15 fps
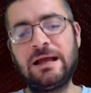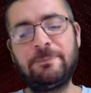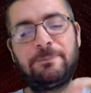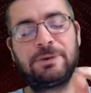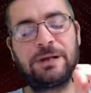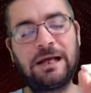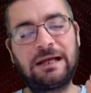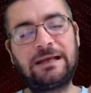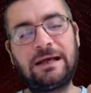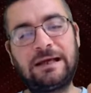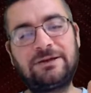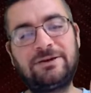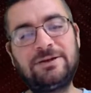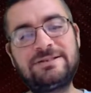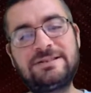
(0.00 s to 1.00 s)
but I
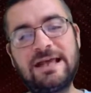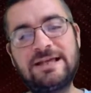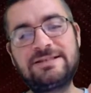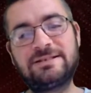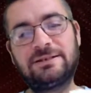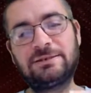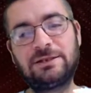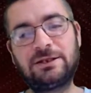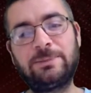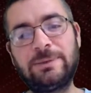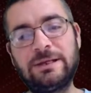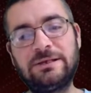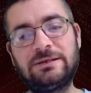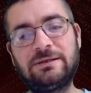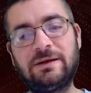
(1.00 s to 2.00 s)
could taste a little
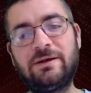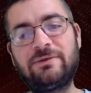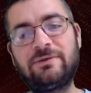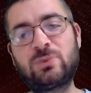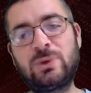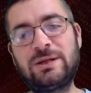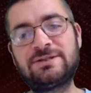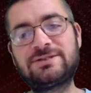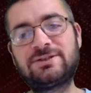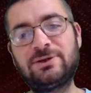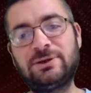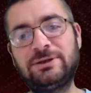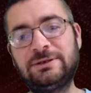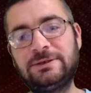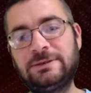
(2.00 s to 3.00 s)
bit of sweetness to
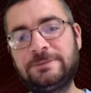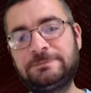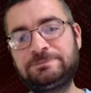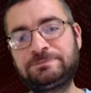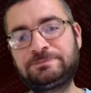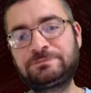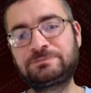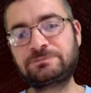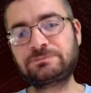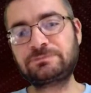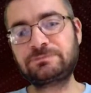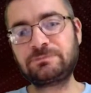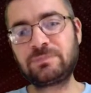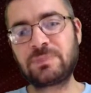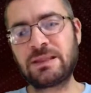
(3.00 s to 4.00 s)
it.
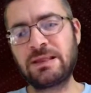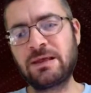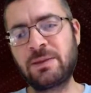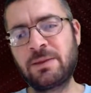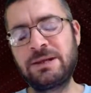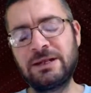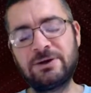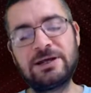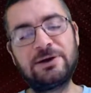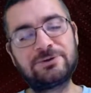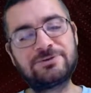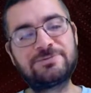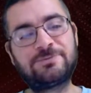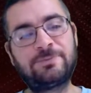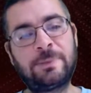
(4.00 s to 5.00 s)
It
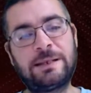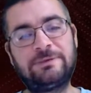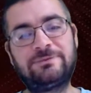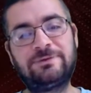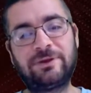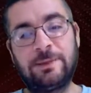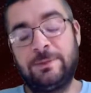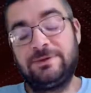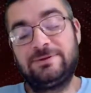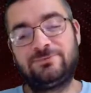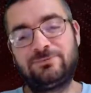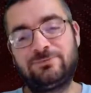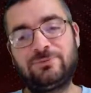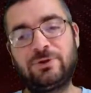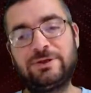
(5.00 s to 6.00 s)
was
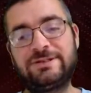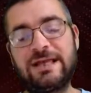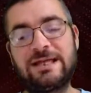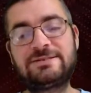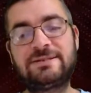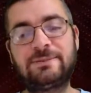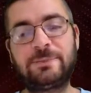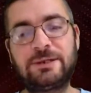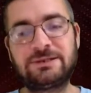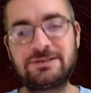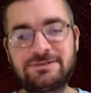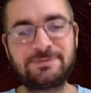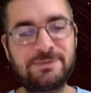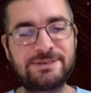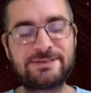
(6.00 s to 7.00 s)
really tasty. I mean,
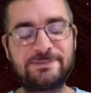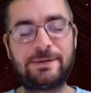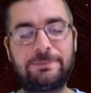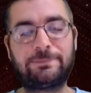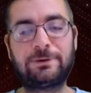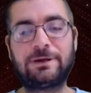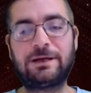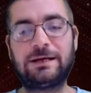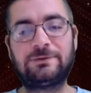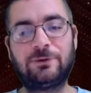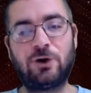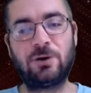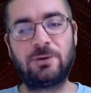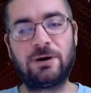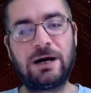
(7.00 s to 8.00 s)
it's a pepper.
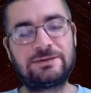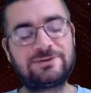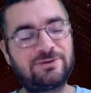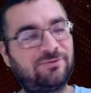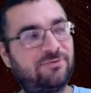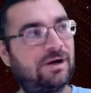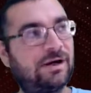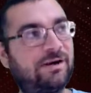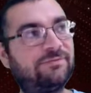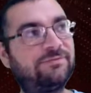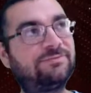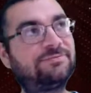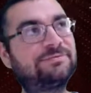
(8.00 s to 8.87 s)
So far,